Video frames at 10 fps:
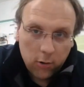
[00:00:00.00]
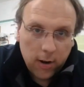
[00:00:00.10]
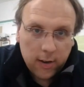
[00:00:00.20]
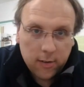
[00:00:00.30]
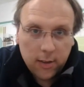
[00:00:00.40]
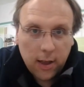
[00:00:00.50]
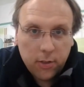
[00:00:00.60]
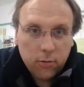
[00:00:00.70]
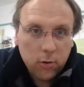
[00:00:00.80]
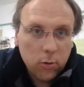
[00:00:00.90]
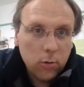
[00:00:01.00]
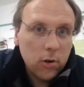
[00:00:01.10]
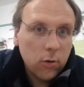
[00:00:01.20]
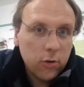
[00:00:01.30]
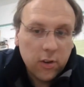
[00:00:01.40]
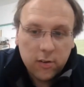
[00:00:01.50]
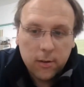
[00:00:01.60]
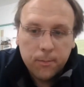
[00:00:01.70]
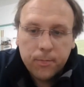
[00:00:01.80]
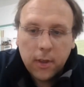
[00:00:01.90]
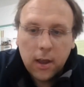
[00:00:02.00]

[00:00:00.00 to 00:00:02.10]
rates and that through your system.